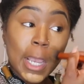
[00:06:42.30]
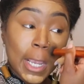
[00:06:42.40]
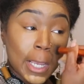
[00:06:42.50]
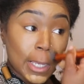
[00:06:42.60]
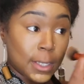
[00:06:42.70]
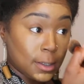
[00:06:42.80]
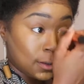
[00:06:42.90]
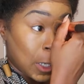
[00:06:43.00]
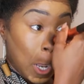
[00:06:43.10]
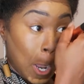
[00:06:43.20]

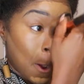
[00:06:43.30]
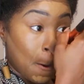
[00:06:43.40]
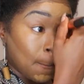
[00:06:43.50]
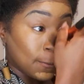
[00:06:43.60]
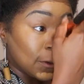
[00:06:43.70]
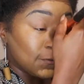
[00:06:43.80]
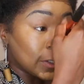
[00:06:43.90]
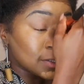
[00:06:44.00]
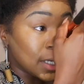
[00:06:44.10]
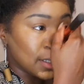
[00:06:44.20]
and the
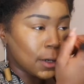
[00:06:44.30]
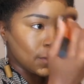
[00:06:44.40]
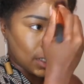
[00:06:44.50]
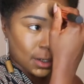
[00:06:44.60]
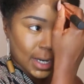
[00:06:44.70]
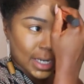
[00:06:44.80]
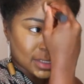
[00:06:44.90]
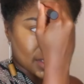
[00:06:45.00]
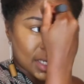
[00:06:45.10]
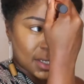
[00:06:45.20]
first day they were here, I
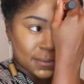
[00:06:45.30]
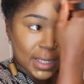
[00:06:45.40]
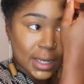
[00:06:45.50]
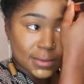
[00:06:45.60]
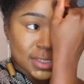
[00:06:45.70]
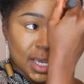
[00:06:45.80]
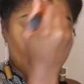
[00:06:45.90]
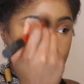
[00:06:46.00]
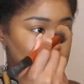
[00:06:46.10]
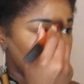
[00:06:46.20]
got to take them
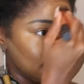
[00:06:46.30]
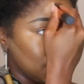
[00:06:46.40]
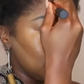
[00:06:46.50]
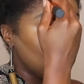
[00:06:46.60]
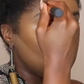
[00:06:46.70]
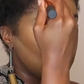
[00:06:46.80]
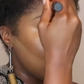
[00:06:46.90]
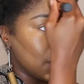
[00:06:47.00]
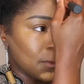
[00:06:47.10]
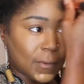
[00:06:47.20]
downtown Chattanooga,
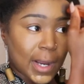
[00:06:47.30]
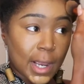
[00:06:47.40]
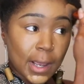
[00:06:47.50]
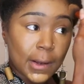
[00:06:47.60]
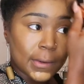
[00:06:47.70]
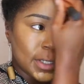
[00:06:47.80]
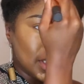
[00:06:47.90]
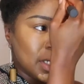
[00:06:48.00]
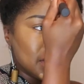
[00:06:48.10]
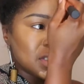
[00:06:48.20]
walk around,
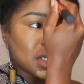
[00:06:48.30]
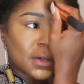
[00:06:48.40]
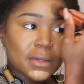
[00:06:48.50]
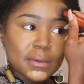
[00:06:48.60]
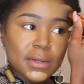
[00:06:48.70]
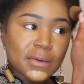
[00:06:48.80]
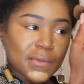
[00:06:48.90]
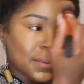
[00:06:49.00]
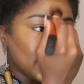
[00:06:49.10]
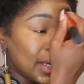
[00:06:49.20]
show them
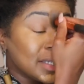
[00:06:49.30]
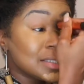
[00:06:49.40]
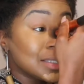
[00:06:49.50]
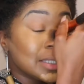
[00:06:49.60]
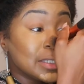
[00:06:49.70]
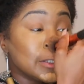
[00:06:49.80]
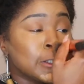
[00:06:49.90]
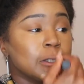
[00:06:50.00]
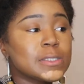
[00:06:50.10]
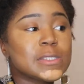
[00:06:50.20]
different
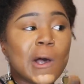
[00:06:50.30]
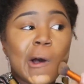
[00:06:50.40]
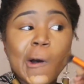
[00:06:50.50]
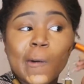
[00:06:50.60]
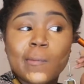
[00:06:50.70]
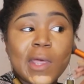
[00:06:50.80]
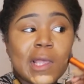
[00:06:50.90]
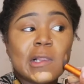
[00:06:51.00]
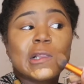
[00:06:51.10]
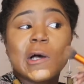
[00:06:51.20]
places.
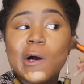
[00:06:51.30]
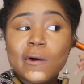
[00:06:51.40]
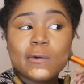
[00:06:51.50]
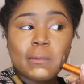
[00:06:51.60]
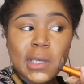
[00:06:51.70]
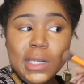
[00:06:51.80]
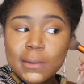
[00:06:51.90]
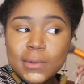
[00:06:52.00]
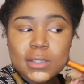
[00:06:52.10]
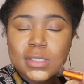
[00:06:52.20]
They loved being
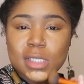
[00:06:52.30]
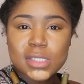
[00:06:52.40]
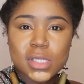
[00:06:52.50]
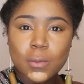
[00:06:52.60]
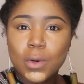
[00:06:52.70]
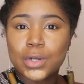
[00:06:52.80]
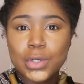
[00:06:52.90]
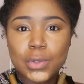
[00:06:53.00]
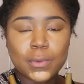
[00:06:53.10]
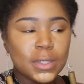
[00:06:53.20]
able to see somewhere
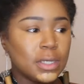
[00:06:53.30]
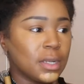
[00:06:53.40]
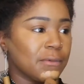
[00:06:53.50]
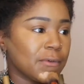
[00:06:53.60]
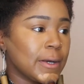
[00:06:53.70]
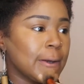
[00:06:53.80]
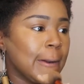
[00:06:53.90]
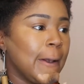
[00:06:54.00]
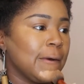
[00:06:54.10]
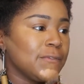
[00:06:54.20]
new and different
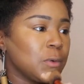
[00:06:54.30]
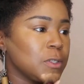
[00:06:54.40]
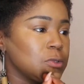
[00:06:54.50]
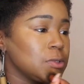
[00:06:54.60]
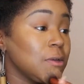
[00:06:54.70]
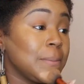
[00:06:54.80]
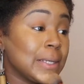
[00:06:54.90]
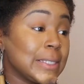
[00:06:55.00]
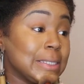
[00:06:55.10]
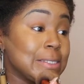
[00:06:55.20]
from what you
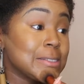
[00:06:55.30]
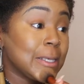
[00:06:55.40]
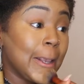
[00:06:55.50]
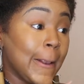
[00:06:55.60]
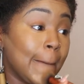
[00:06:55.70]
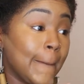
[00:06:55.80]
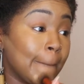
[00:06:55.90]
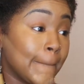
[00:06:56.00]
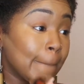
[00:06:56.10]
typically see